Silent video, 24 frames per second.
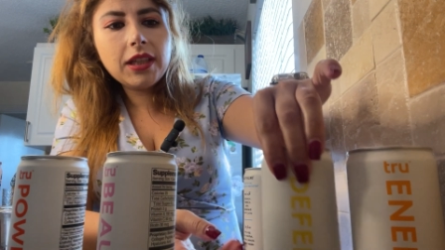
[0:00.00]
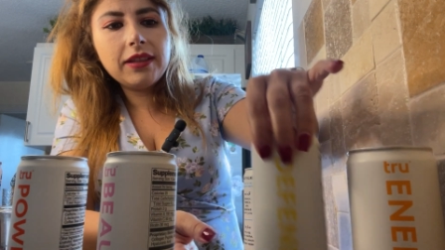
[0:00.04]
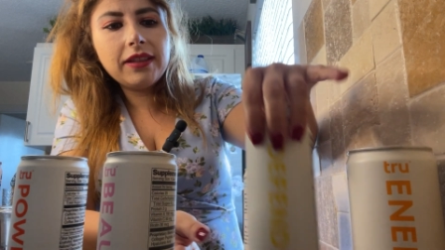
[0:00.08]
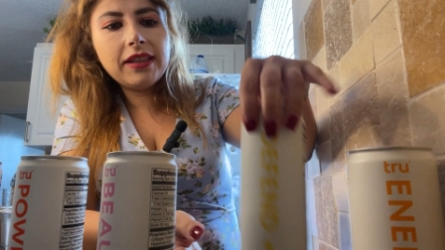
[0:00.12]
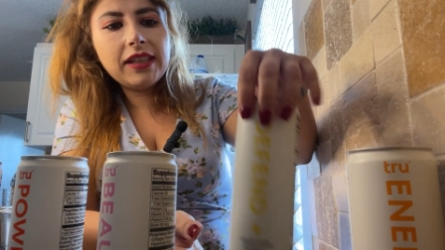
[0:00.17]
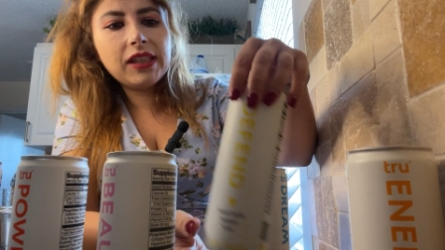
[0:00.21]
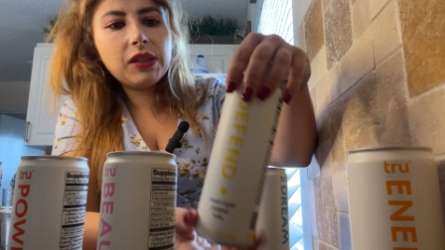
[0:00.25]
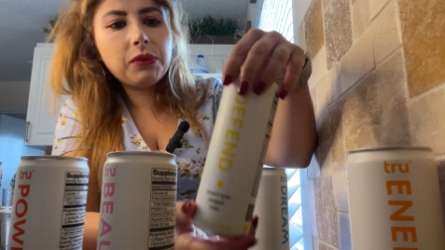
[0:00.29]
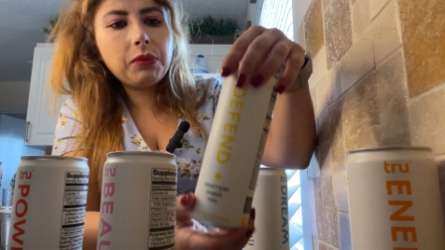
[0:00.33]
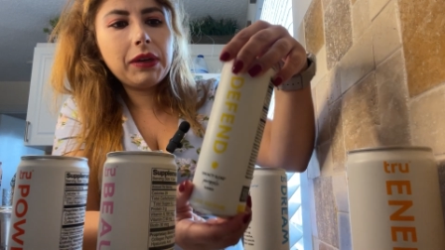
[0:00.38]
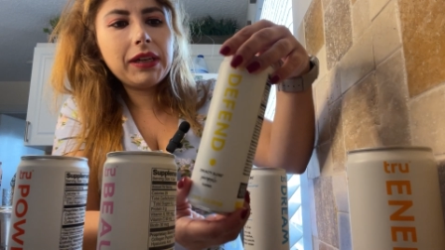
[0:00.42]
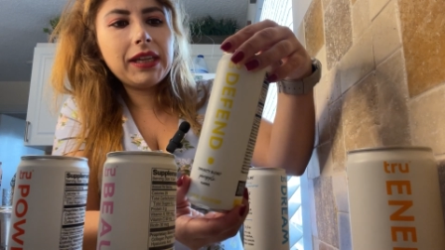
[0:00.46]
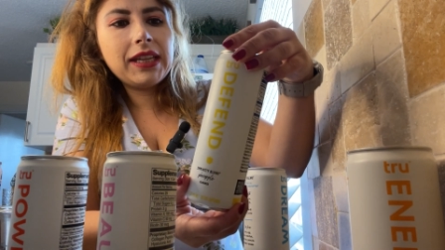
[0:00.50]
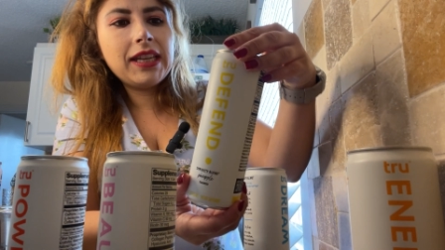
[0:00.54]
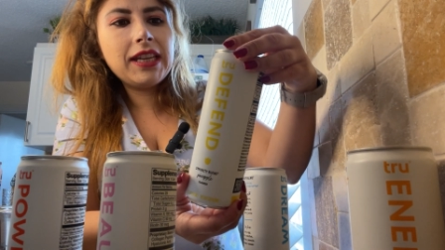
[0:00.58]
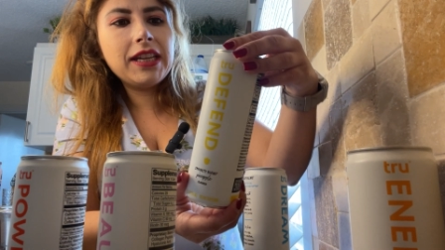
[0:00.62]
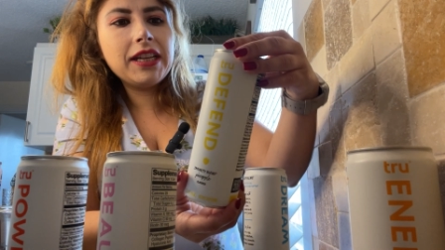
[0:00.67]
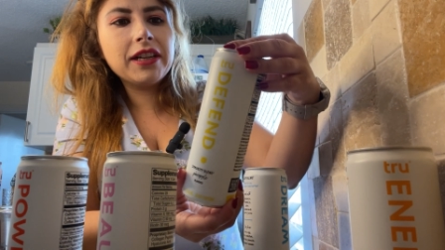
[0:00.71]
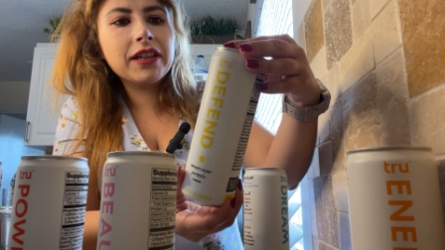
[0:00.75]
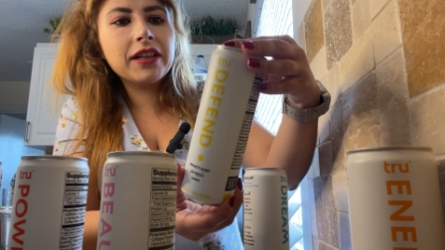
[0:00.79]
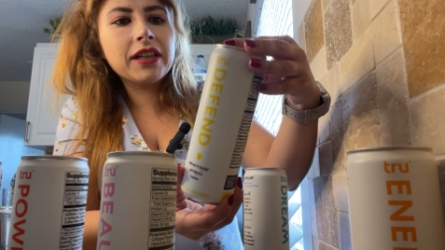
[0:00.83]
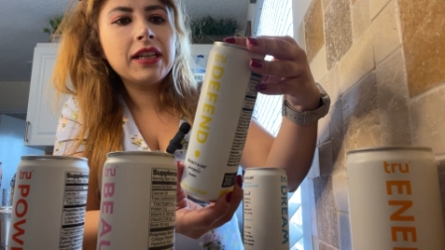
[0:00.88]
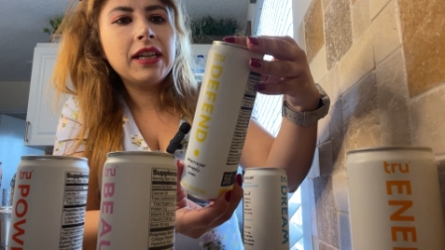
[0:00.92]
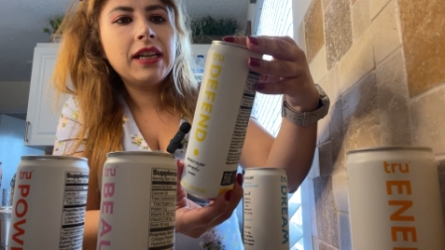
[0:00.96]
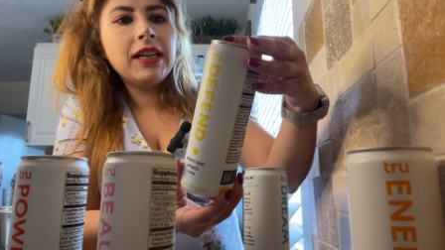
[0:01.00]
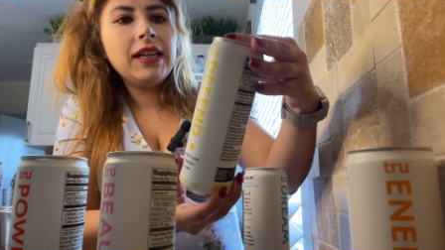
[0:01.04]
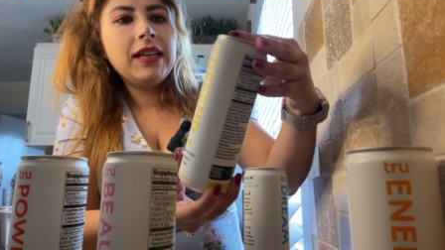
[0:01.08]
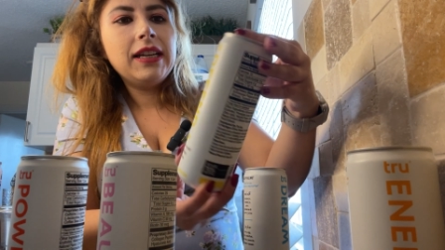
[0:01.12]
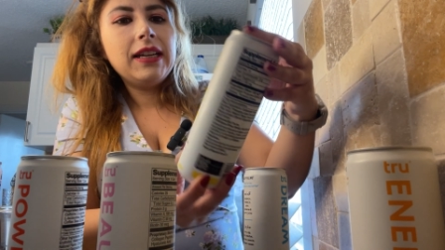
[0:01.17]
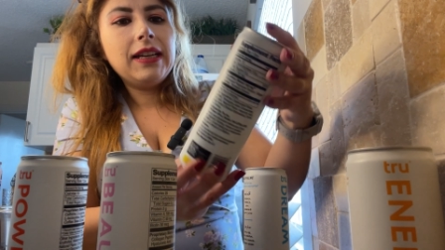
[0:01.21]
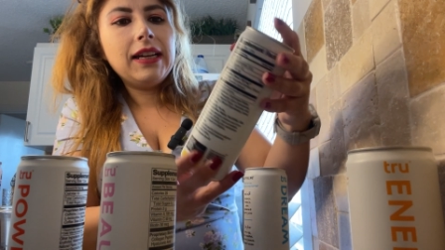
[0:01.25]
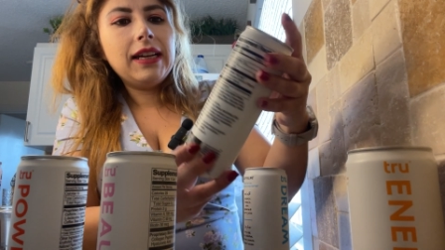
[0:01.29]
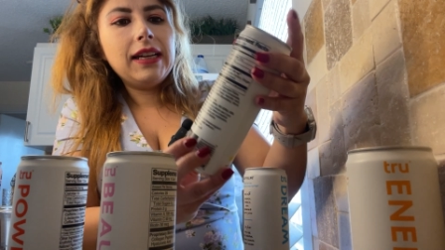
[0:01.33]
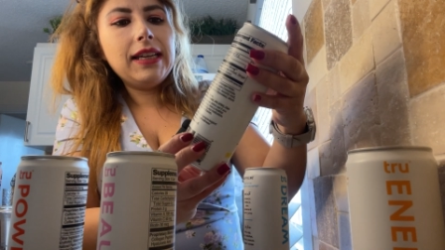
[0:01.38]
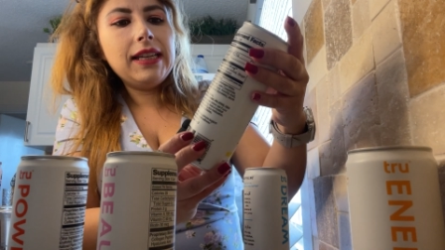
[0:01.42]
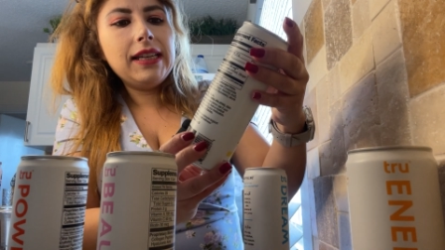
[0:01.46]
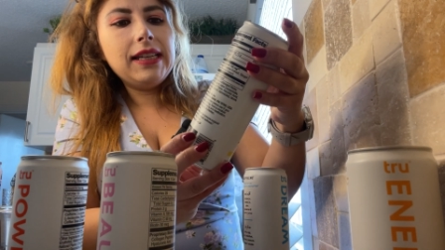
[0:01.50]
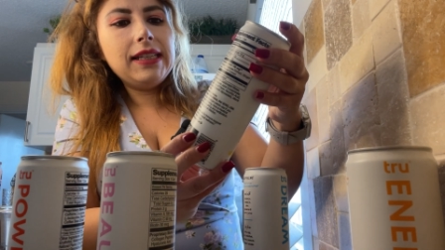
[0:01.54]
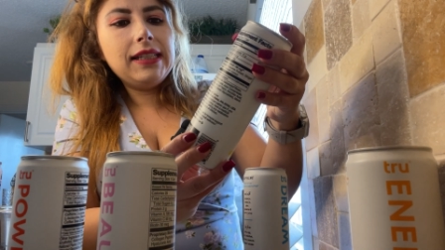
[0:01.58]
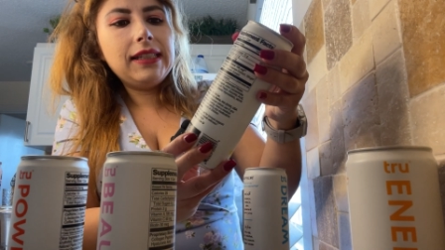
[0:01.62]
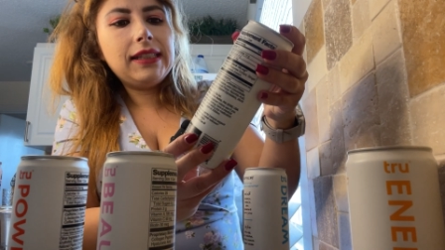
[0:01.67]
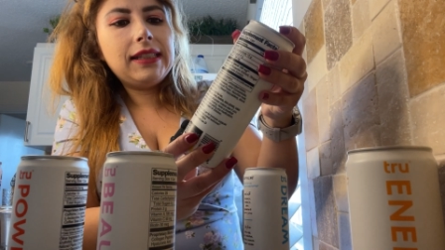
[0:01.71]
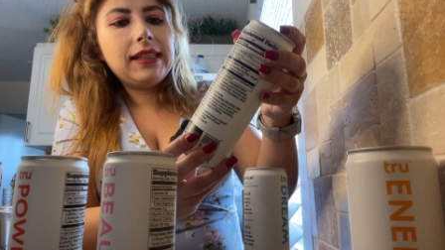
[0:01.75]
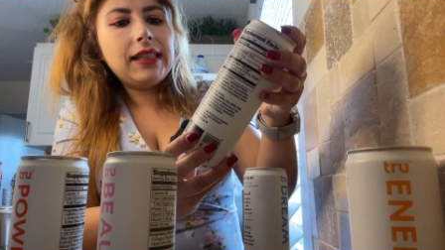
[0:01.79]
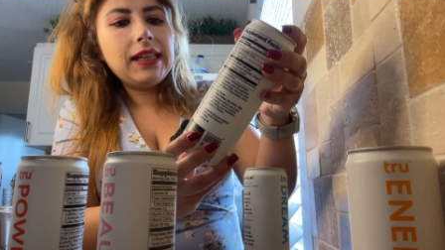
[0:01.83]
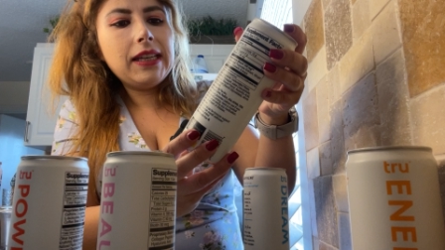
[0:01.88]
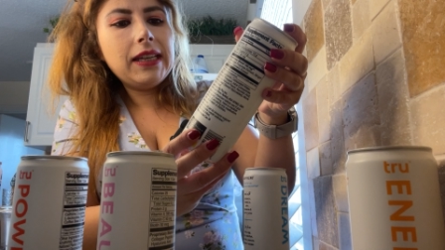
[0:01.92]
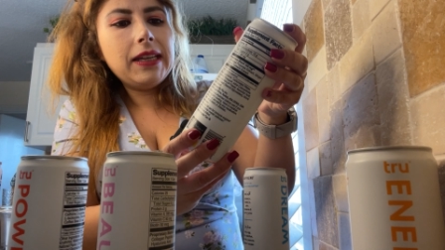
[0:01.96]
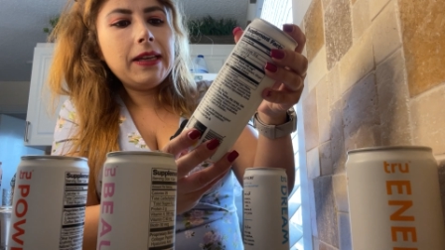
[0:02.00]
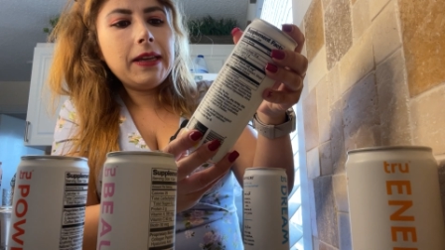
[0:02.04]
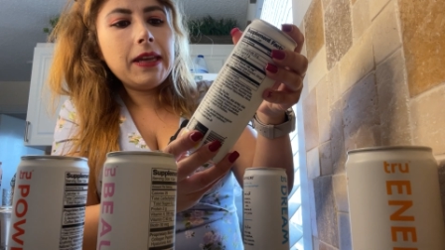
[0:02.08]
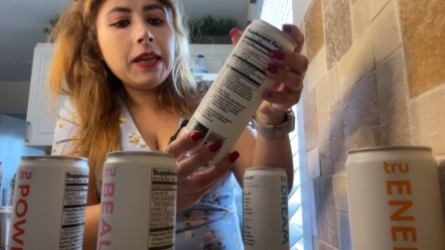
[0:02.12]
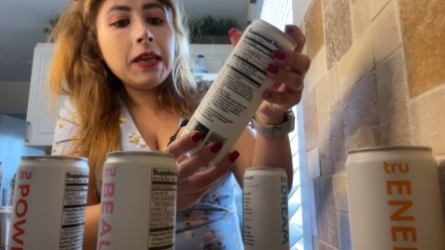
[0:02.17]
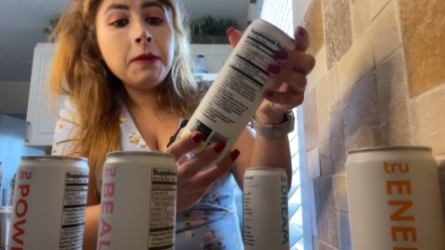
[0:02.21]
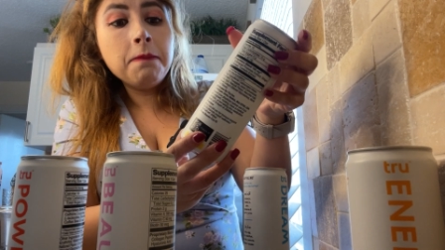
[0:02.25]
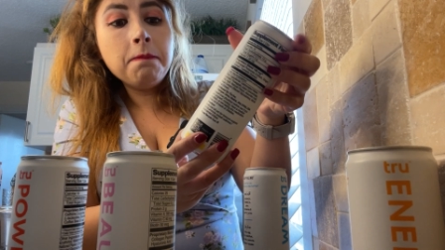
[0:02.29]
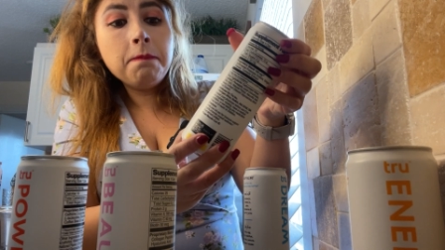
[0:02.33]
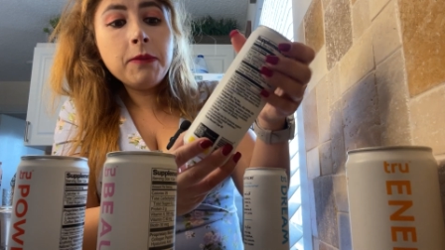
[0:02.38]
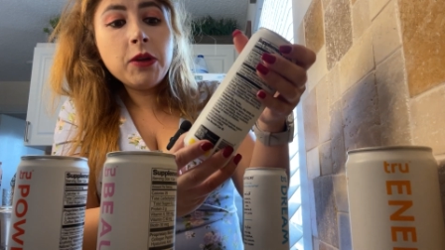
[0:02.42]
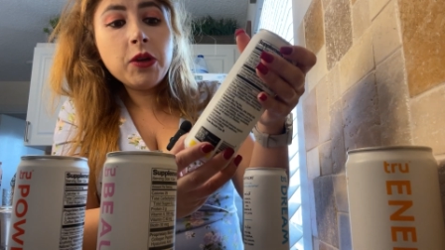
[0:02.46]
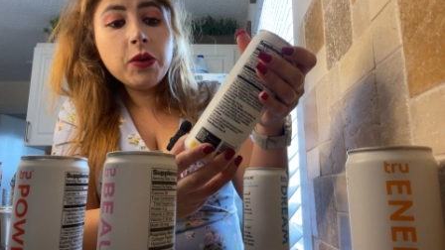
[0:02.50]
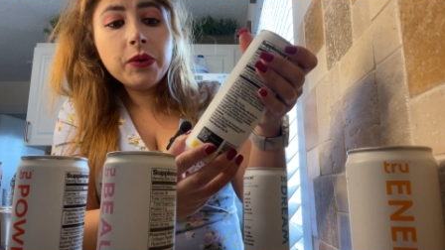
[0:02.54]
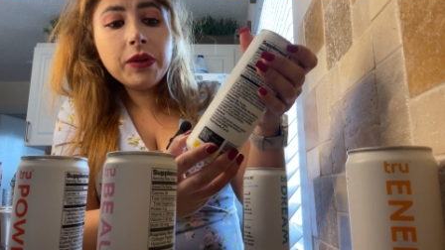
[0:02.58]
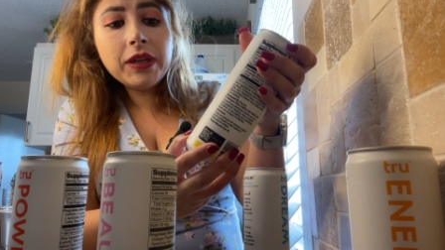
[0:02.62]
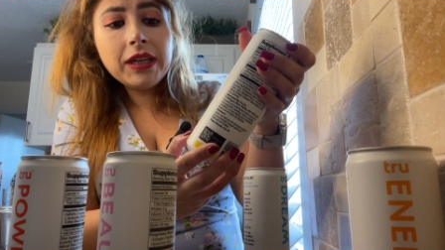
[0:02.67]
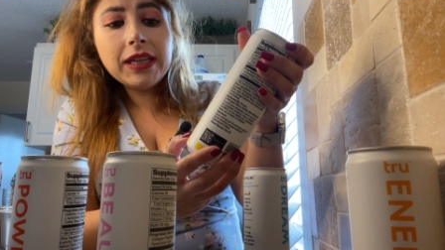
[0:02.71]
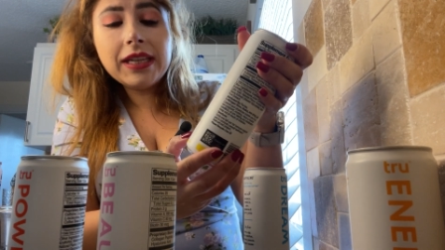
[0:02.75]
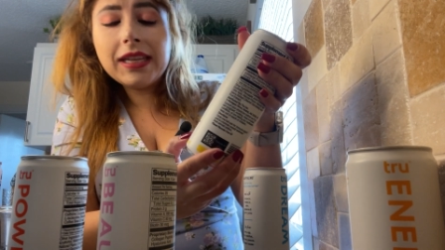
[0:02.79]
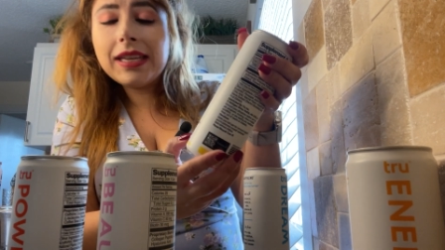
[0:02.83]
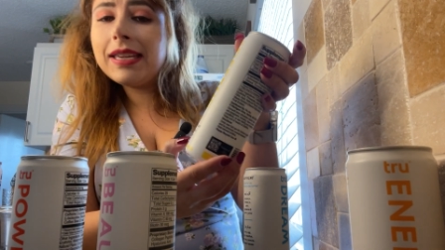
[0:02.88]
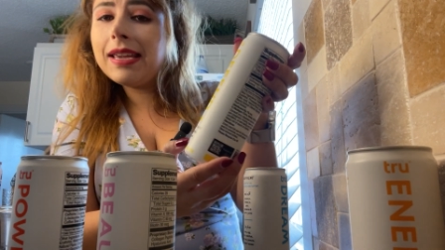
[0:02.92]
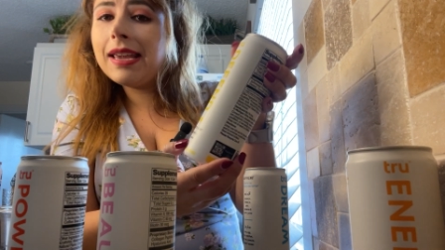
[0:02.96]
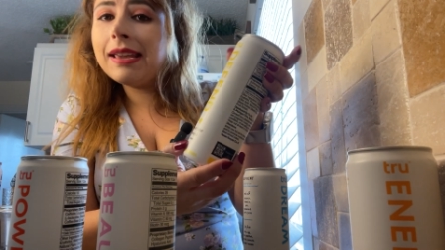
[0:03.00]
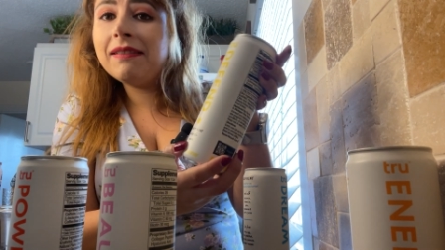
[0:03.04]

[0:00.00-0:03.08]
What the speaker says: This one here is the immunity,